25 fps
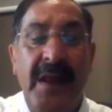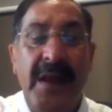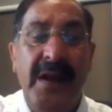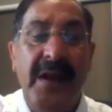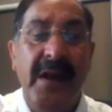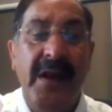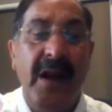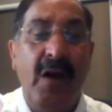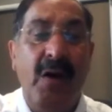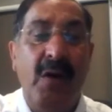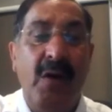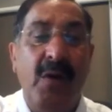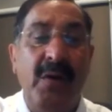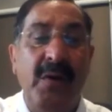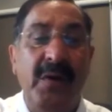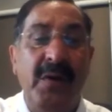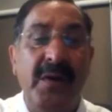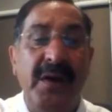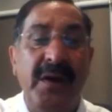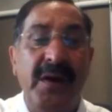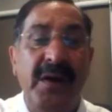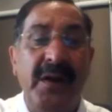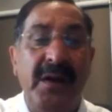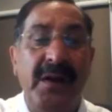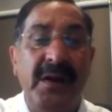Now,
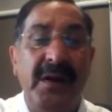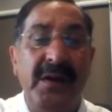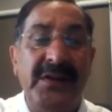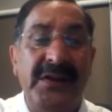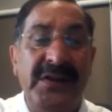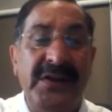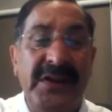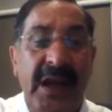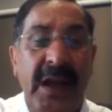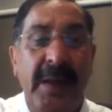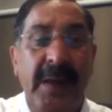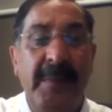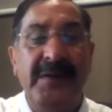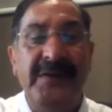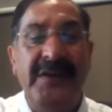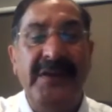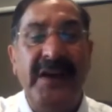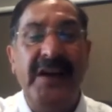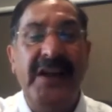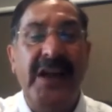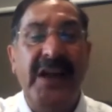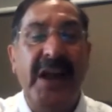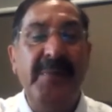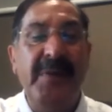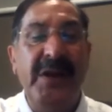same
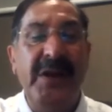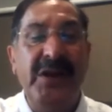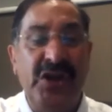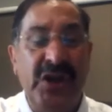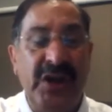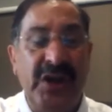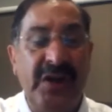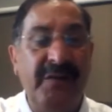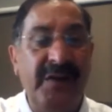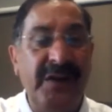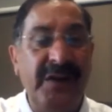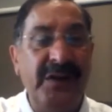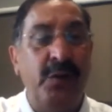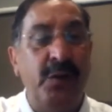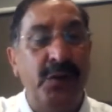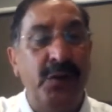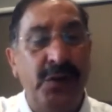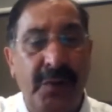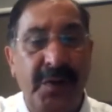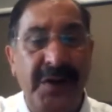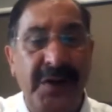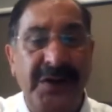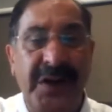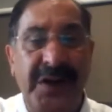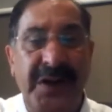result can be achieved with
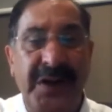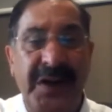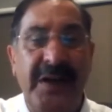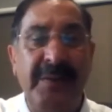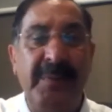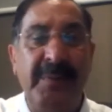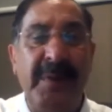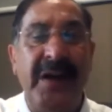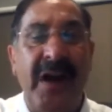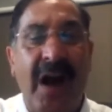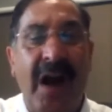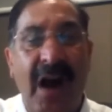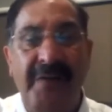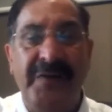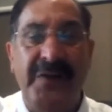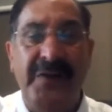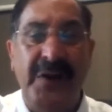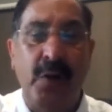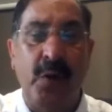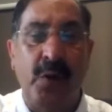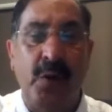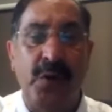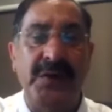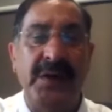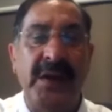rosuvastatin by half the
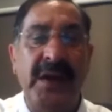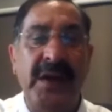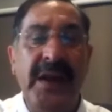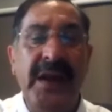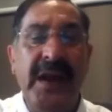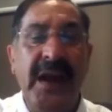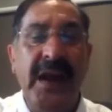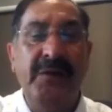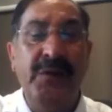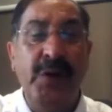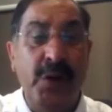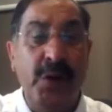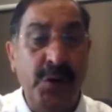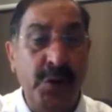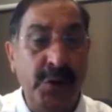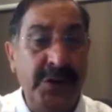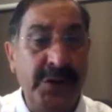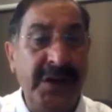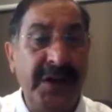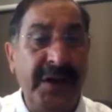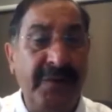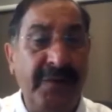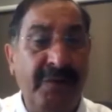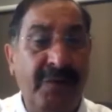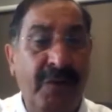dose. If you're
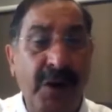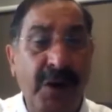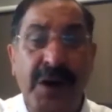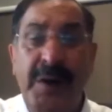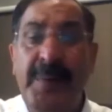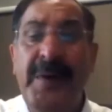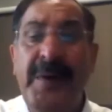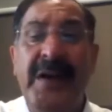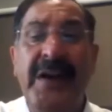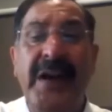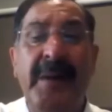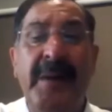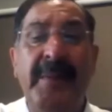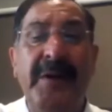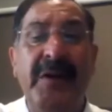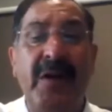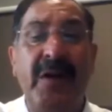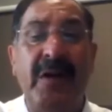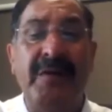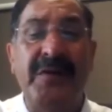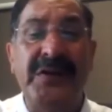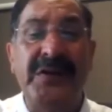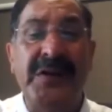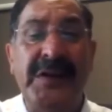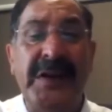using 40 milligram
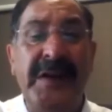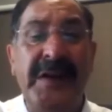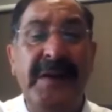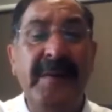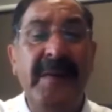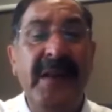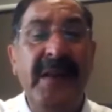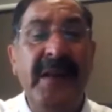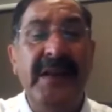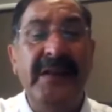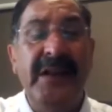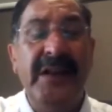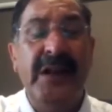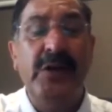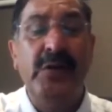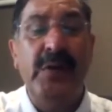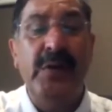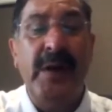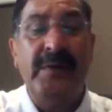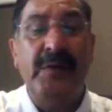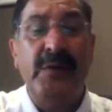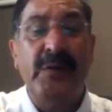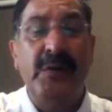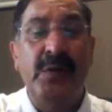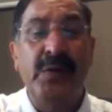atorvastatin, then you
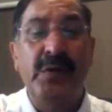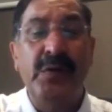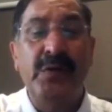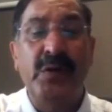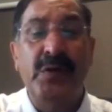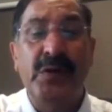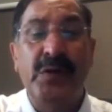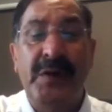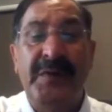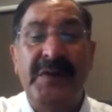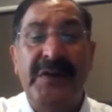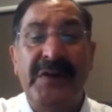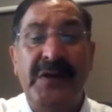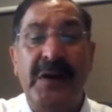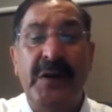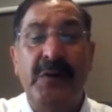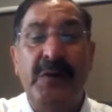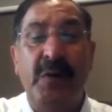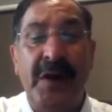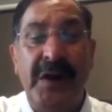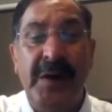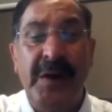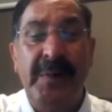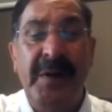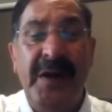have to use rosuvastatin
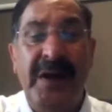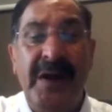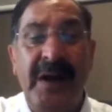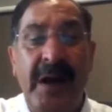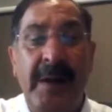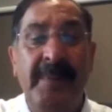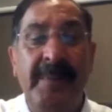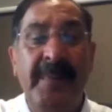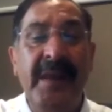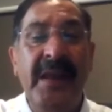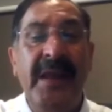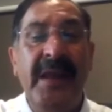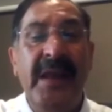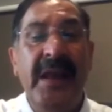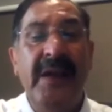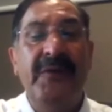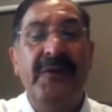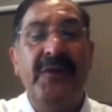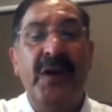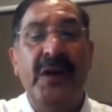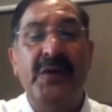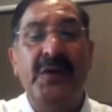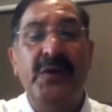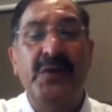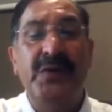20 milligram. If
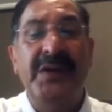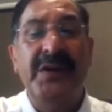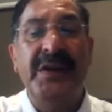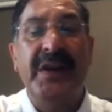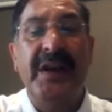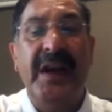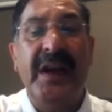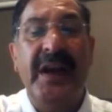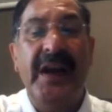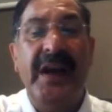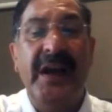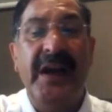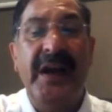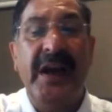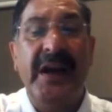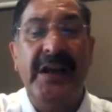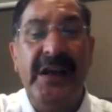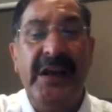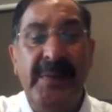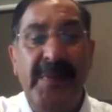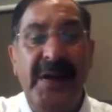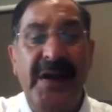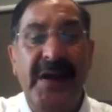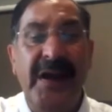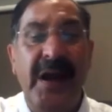you are using
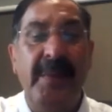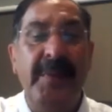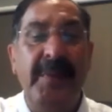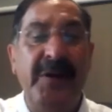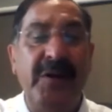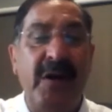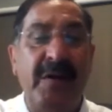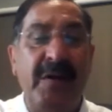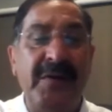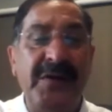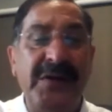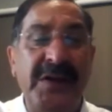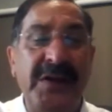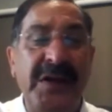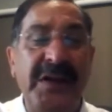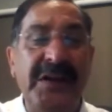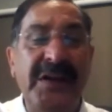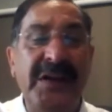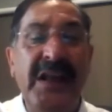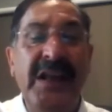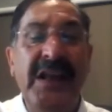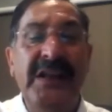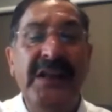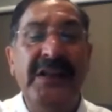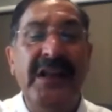80 milligram atorvastatin,
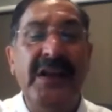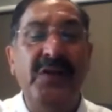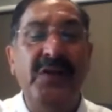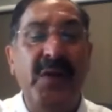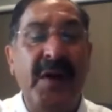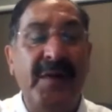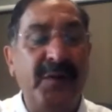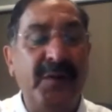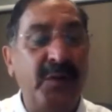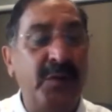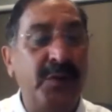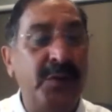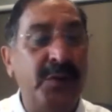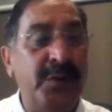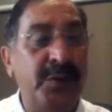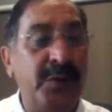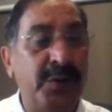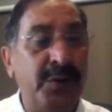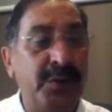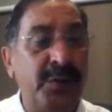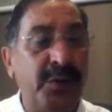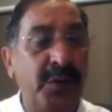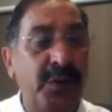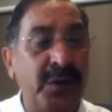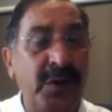then you have to
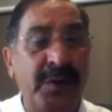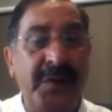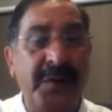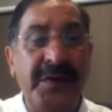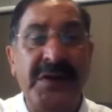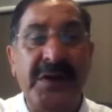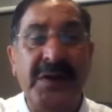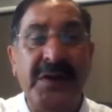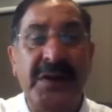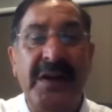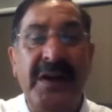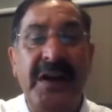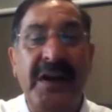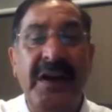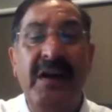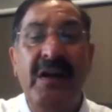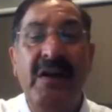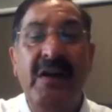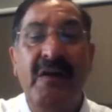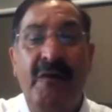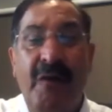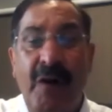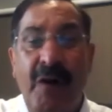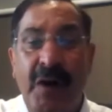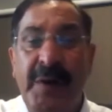use rosuvastatin in
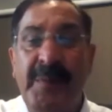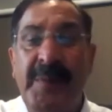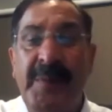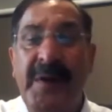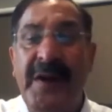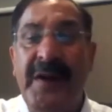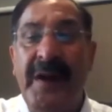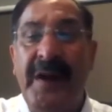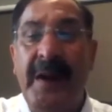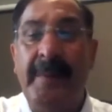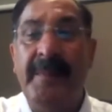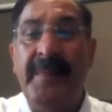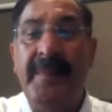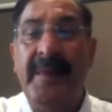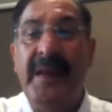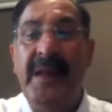40 milligram.